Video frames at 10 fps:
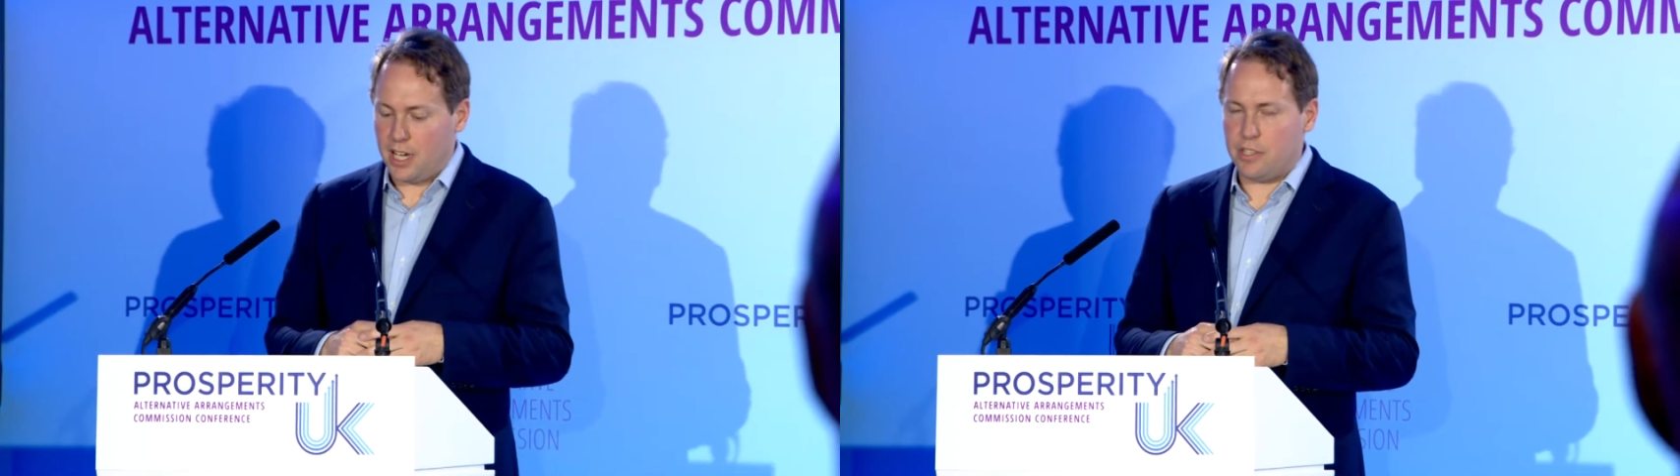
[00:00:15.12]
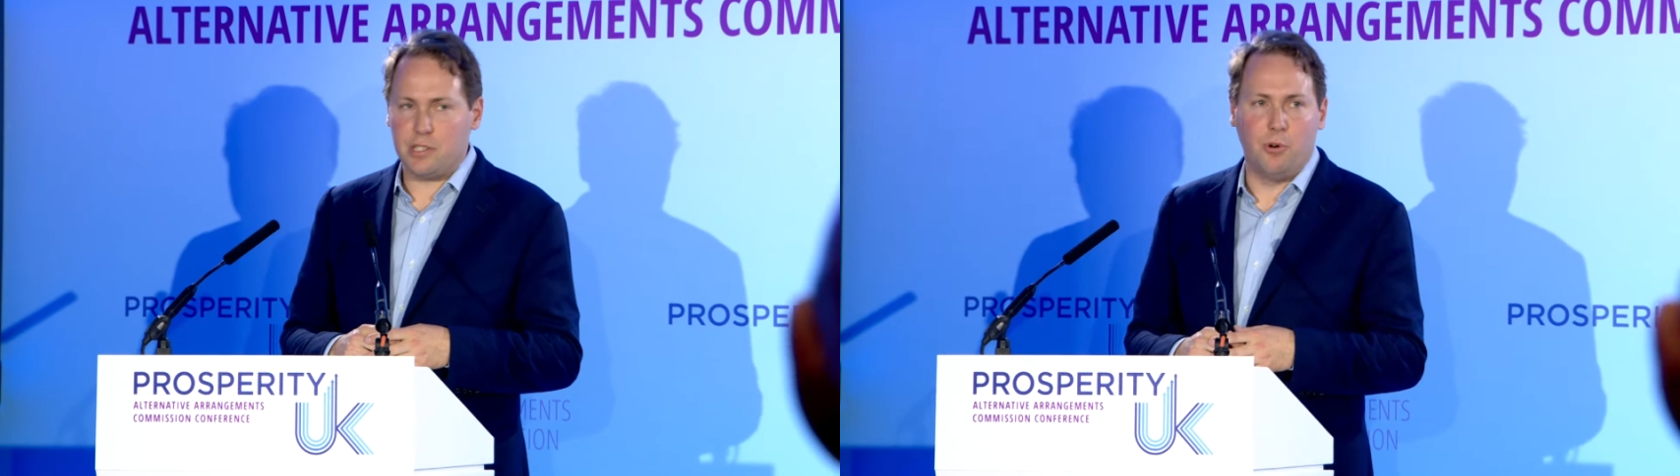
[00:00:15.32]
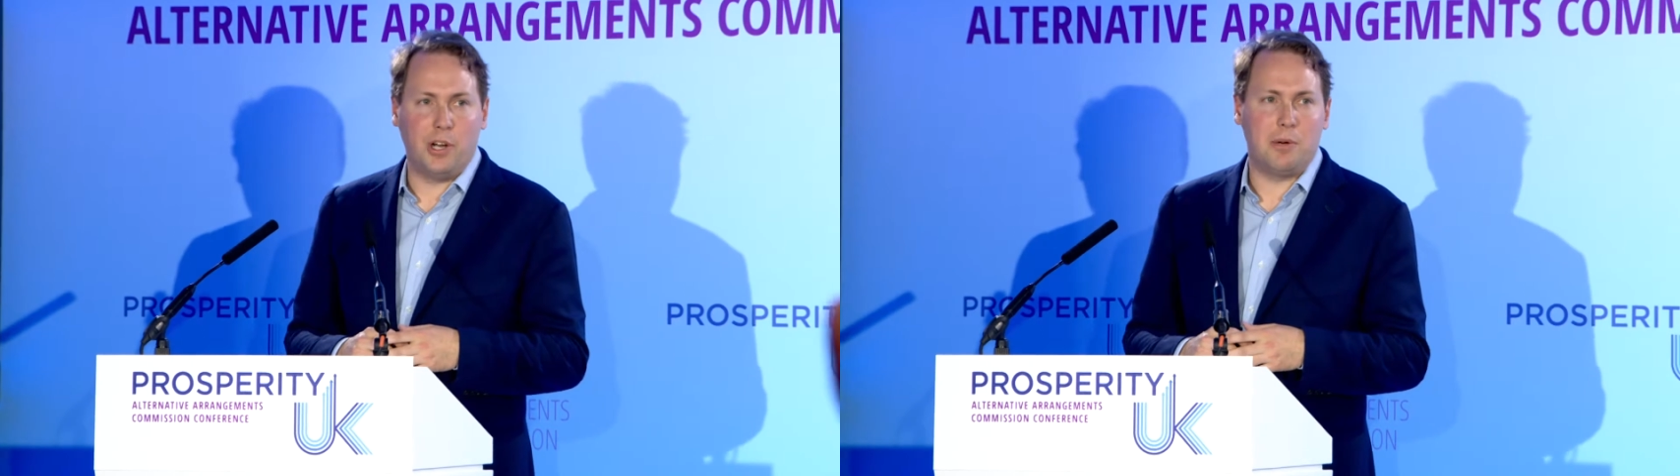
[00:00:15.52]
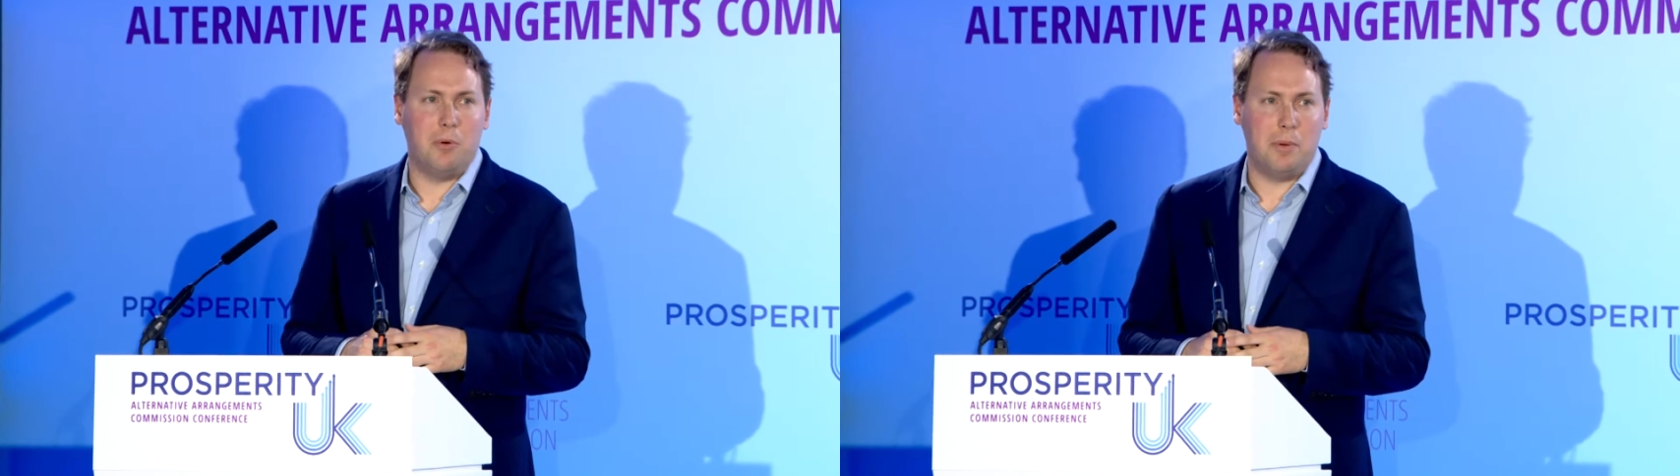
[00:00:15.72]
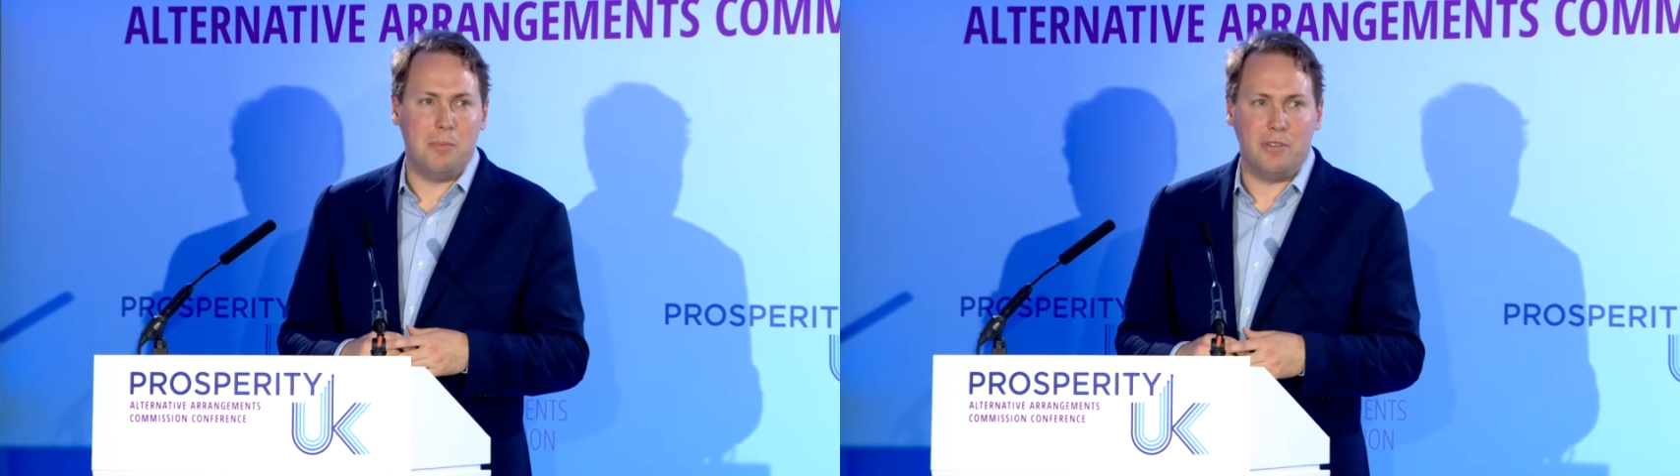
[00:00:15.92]
this morning, and we'll
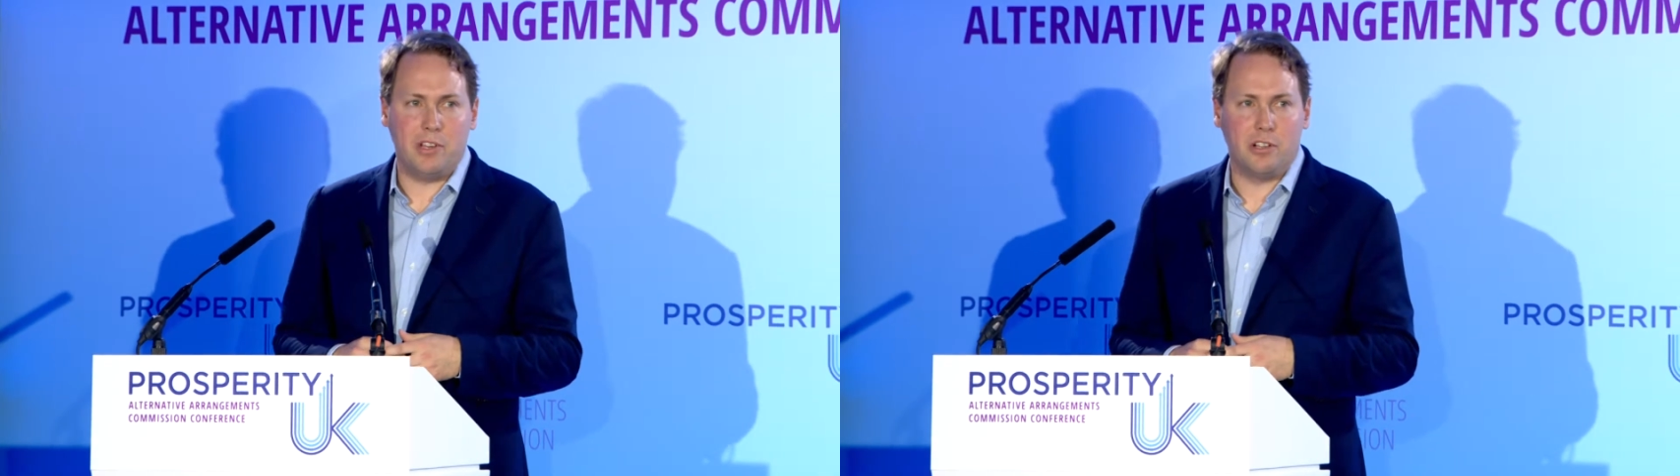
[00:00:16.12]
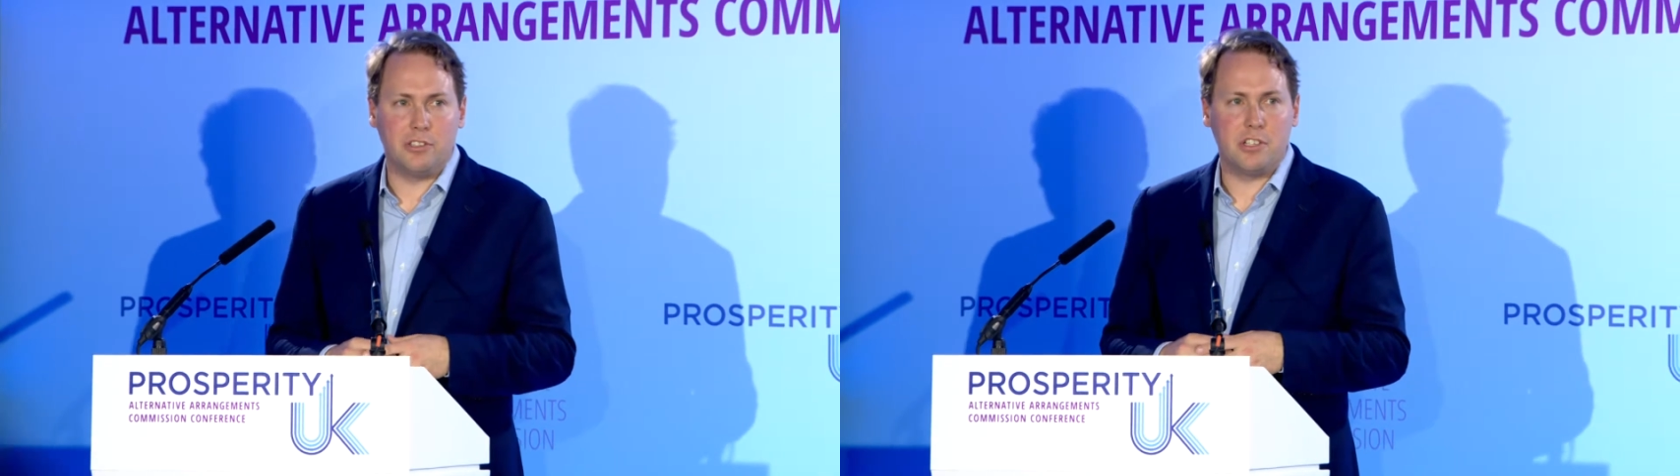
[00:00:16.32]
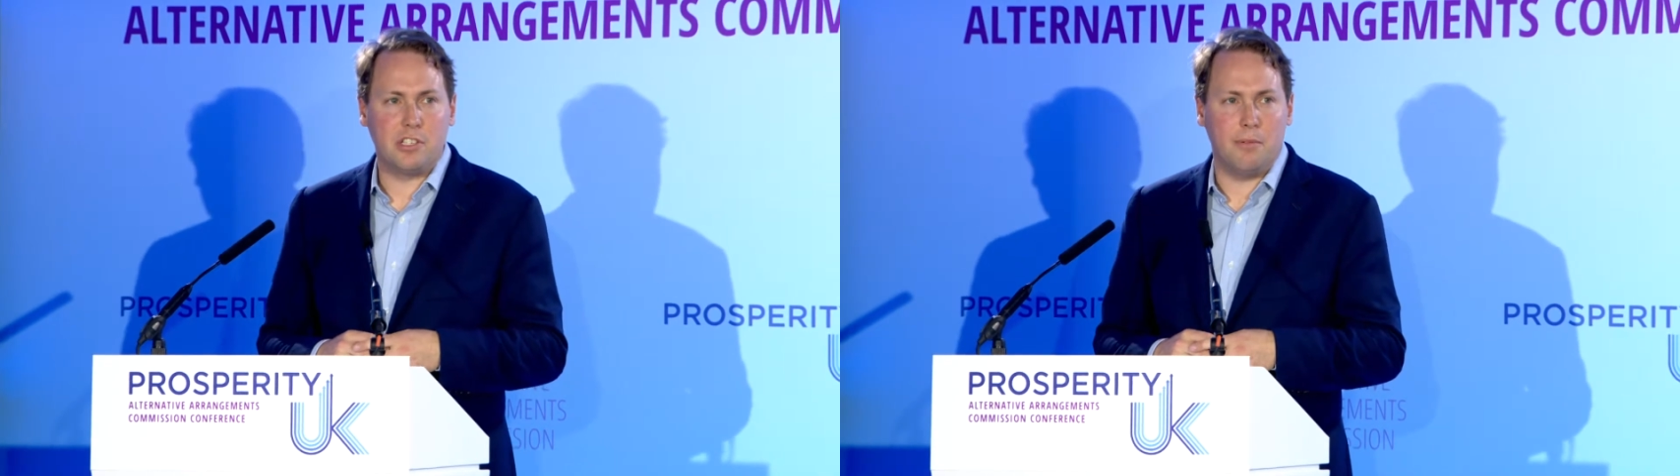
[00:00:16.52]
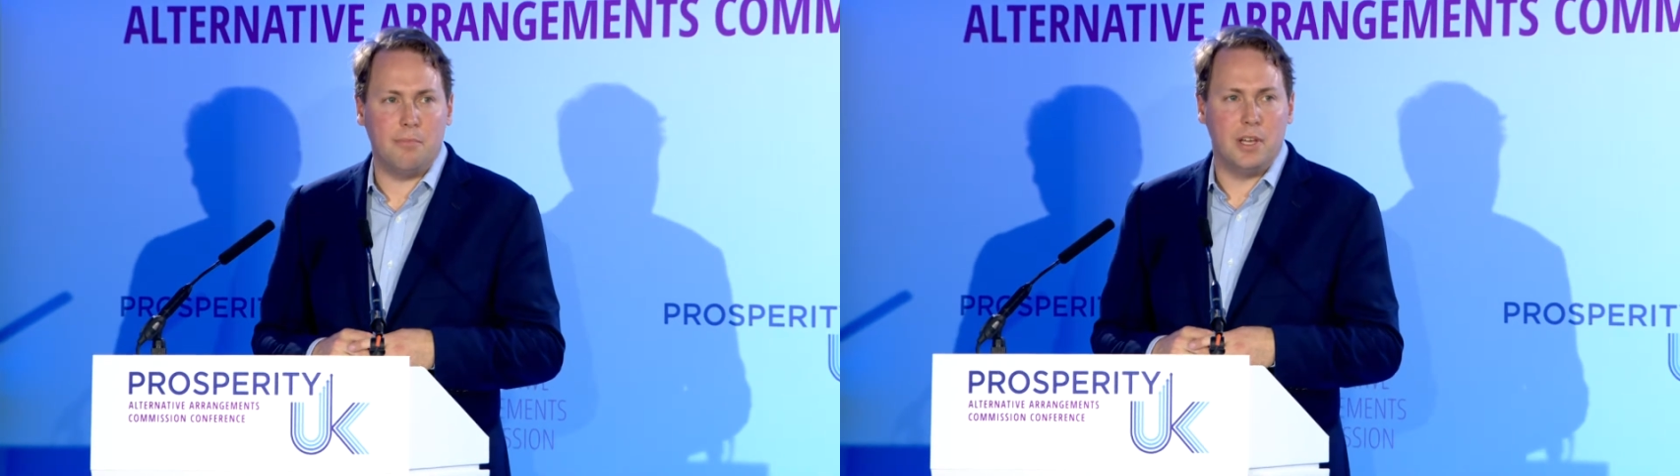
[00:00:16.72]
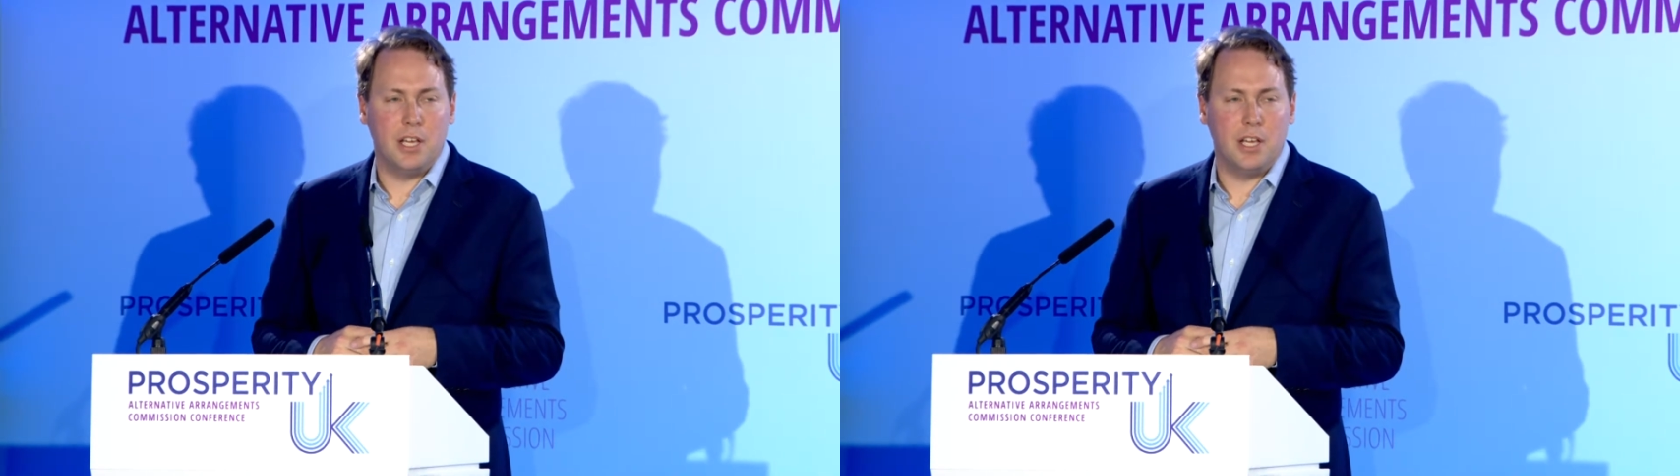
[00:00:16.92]
be moving on to some